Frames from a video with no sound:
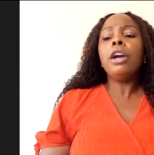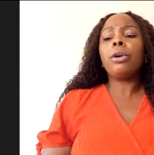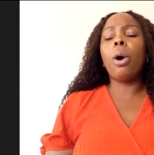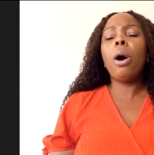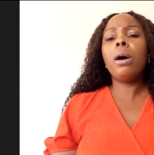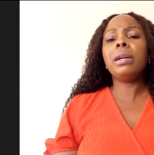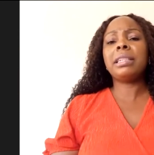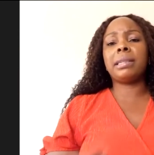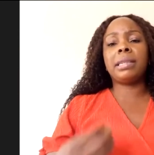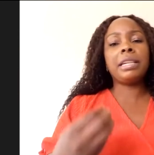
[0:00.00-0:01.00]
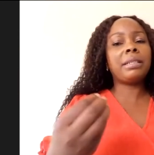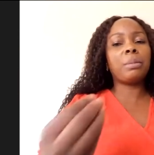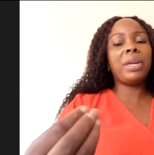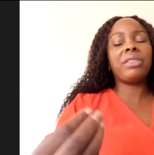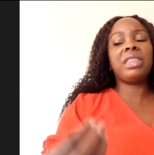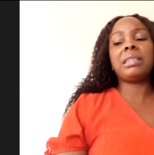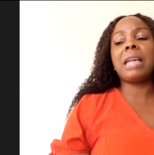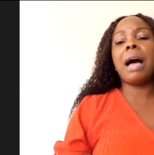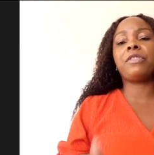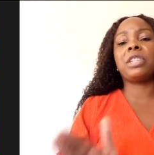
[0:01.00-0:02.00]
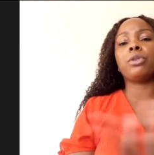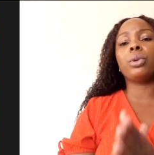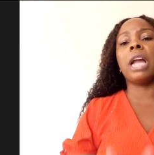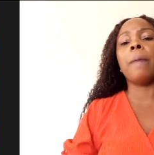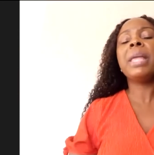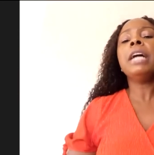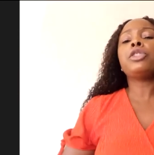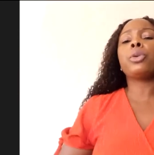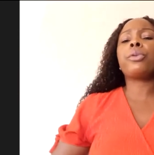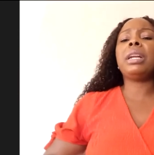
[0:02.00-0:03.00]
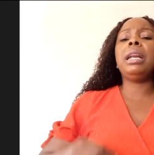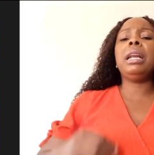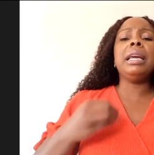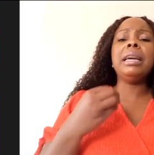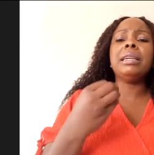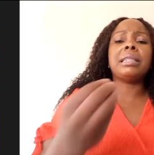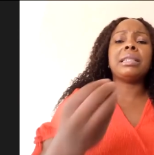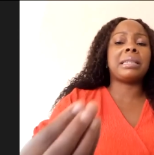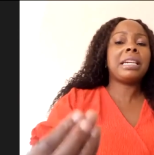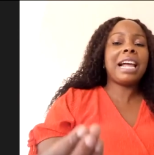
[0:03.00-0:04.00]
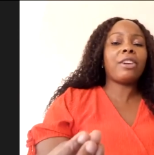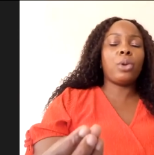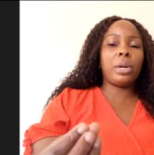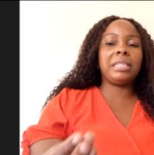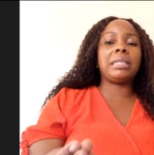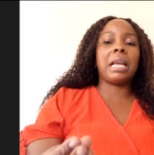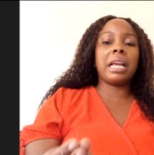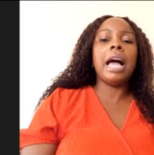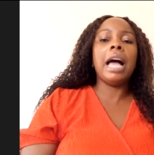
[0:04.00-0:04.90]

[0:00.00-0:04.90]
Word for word: God has sent me this afternoon to release an anointing,